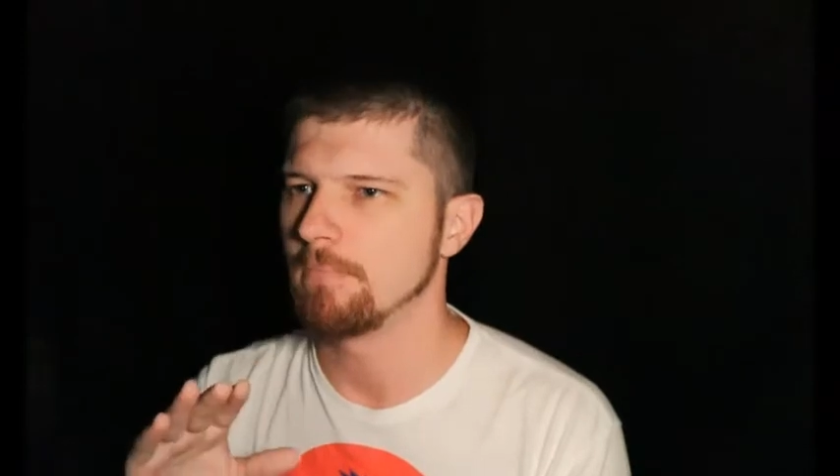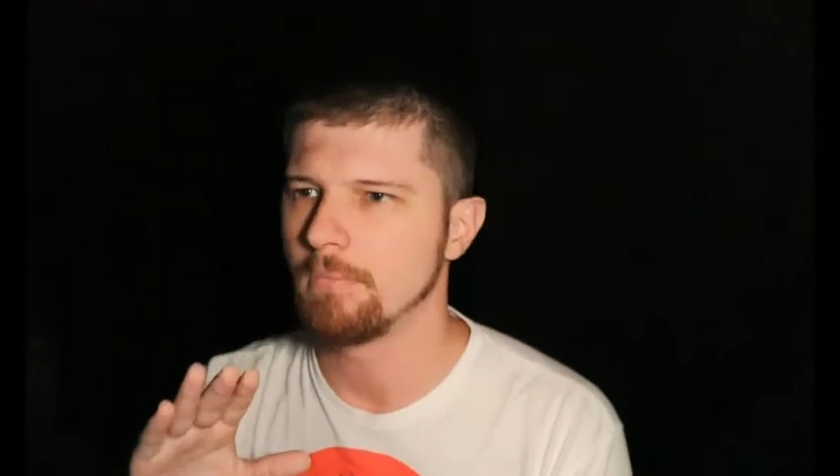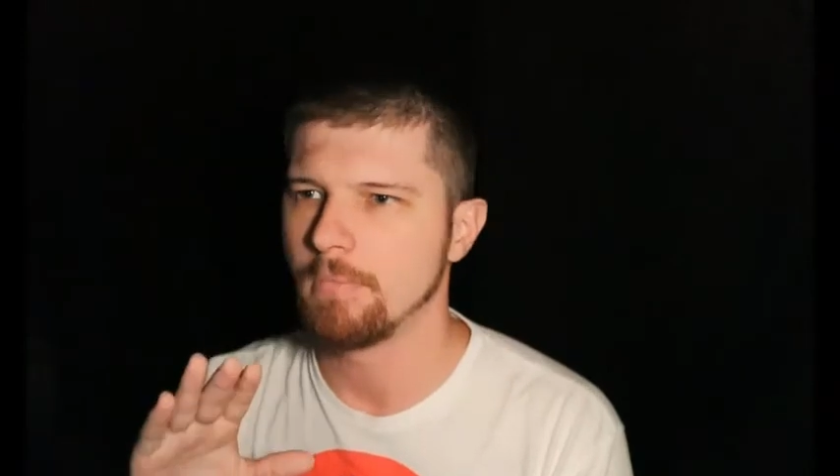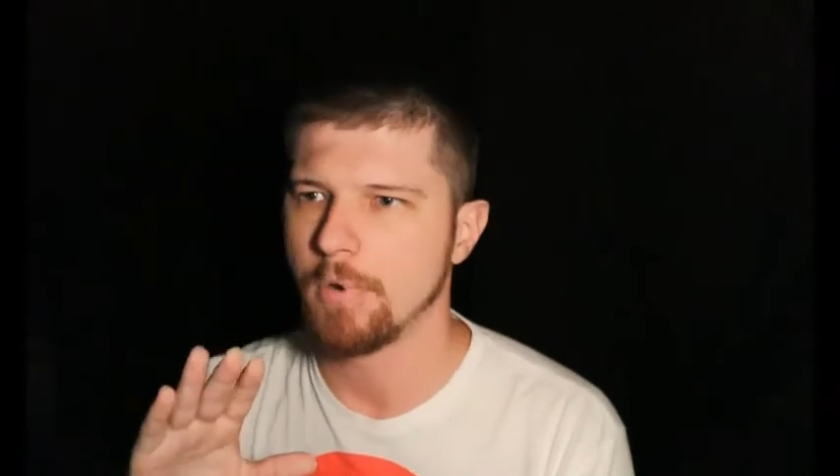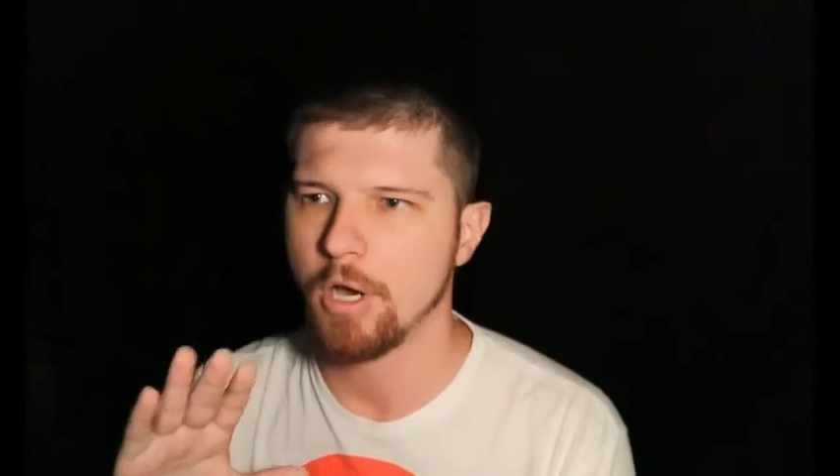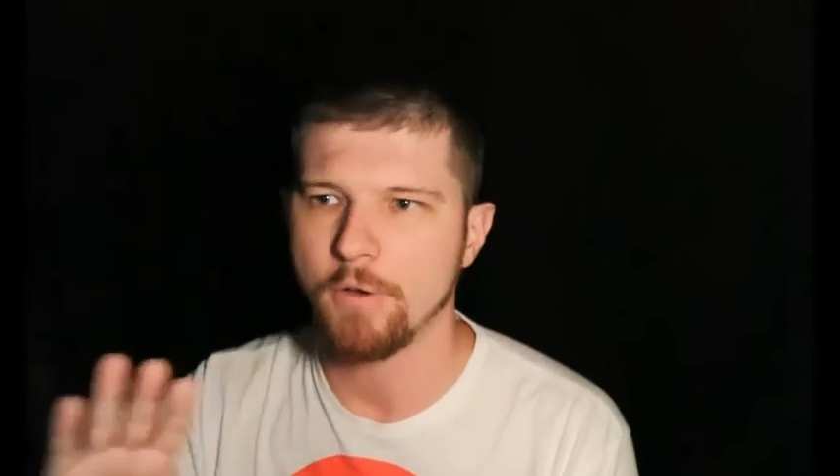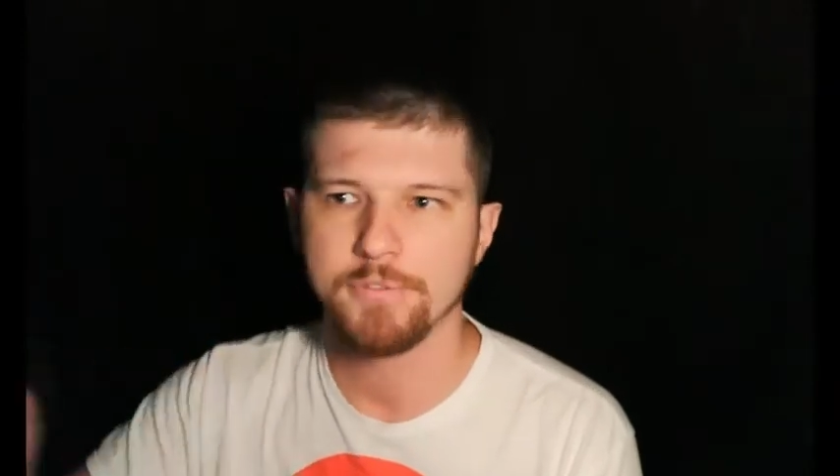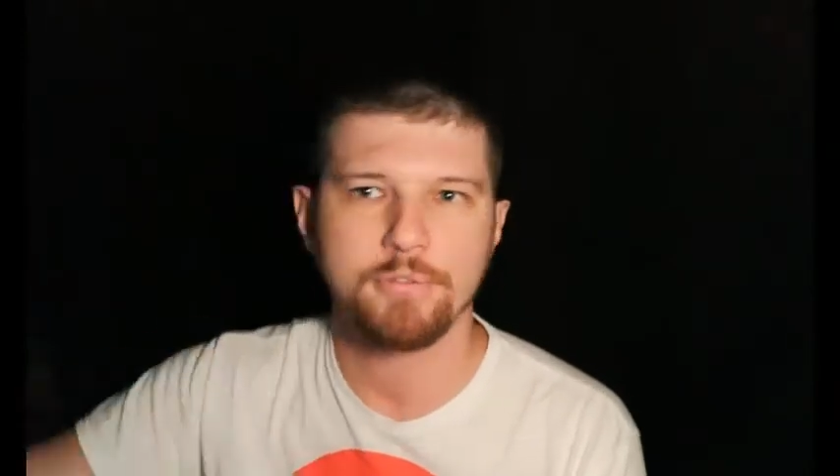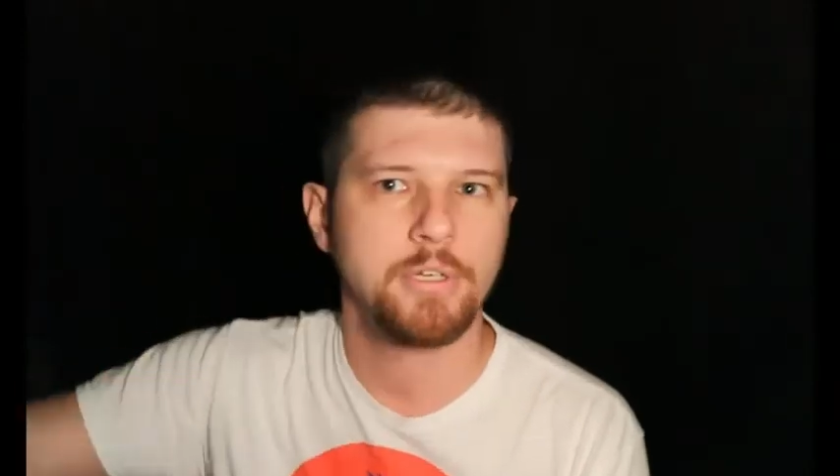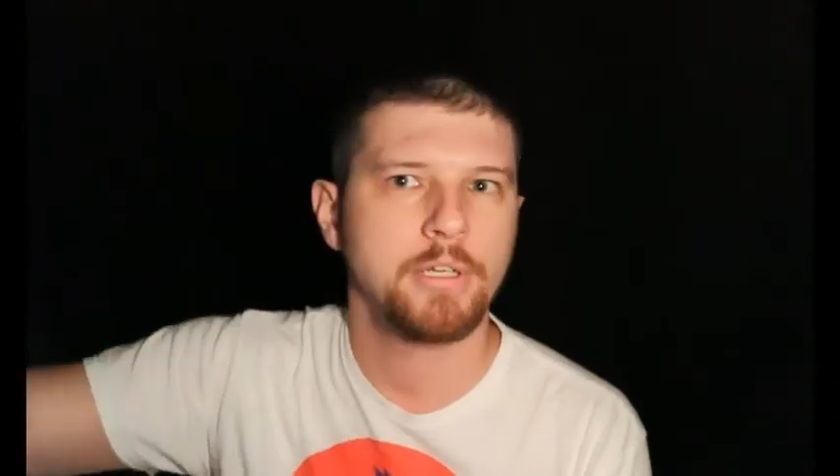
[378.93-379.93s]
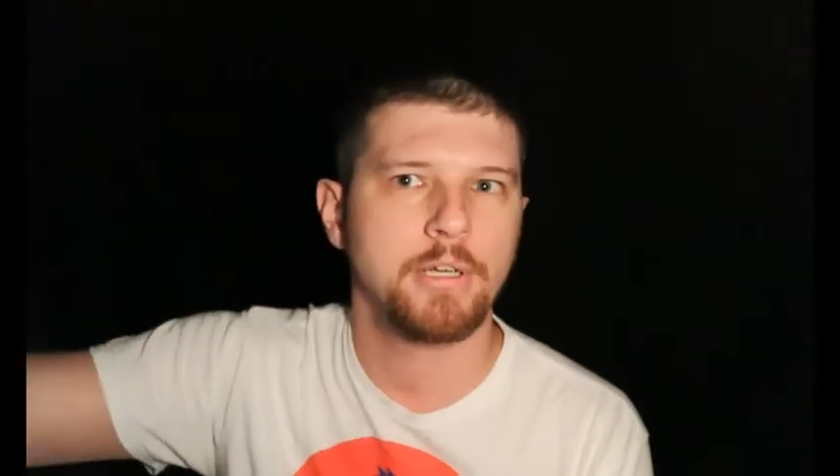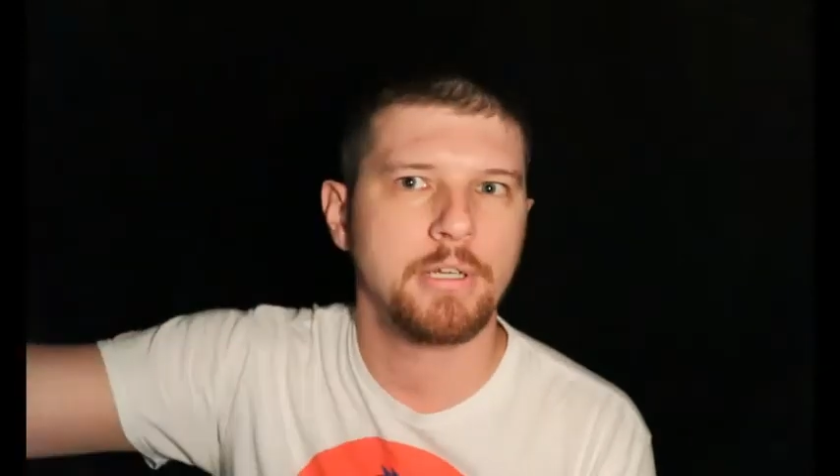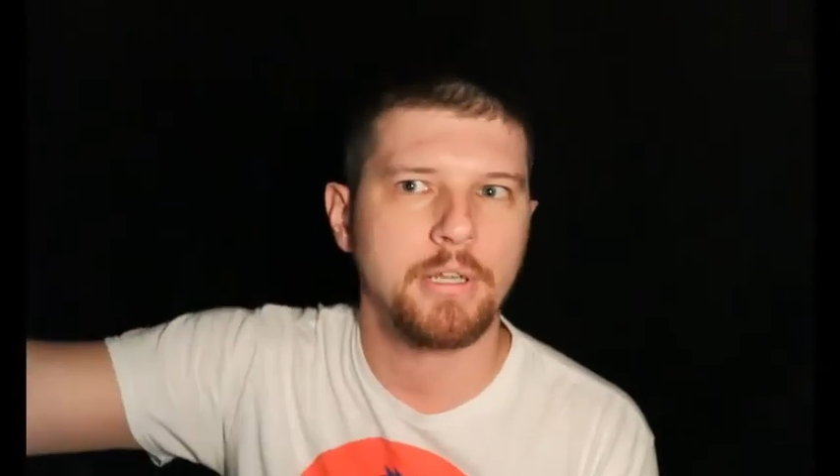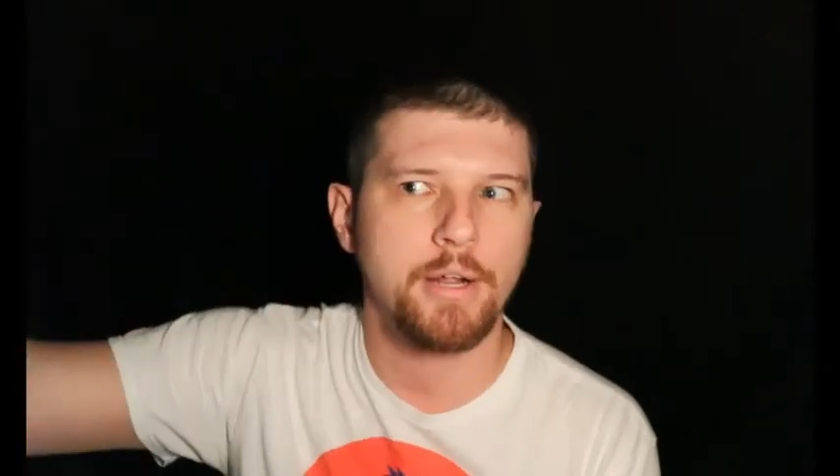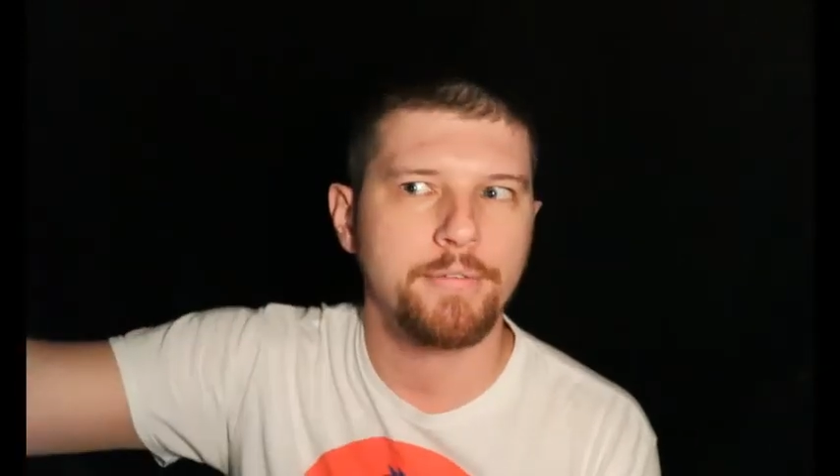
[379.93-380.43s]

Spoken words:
off-screening a lot of